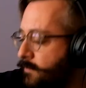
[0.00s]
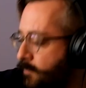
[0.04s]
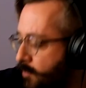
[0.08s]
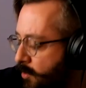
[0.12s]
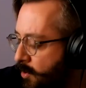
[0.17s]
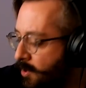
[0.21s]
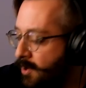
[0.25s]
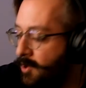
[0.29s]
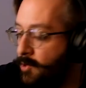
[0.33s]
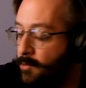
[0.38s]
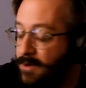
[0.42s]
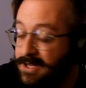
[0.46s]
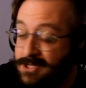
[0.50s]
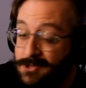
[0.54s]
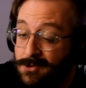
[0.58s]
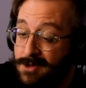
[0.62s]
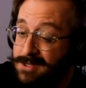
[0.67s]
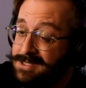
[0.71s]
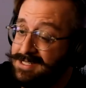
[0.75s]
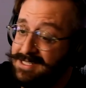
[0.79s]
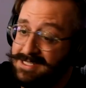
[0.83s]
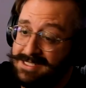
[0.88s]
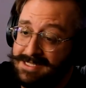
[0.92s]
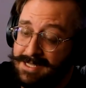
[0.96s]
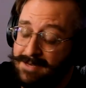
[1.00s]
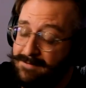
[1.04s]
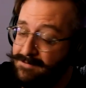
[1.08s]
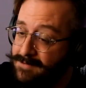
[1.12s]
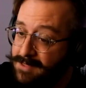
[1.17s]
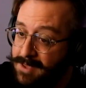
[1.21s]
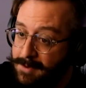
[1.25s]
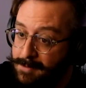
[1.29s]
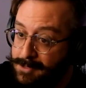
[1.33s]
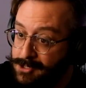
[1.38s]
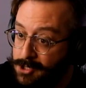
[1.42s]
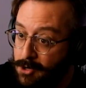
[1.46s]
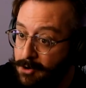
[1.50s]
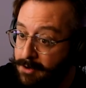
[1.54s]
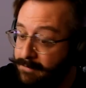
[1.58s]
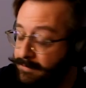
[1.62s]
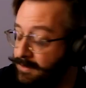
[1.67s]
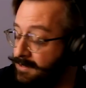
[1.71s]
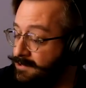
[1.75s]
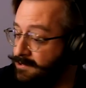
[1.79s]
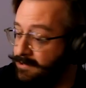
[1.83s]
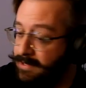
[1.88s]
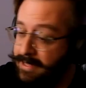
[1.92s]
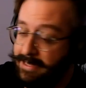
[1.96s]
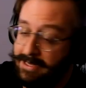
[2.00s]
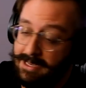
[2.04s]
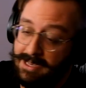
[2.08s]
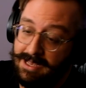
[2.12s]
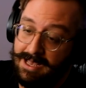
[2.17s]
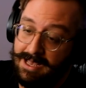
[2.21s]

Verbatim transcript: for a lot of restaurants listening, for them, it's obvious. They're like,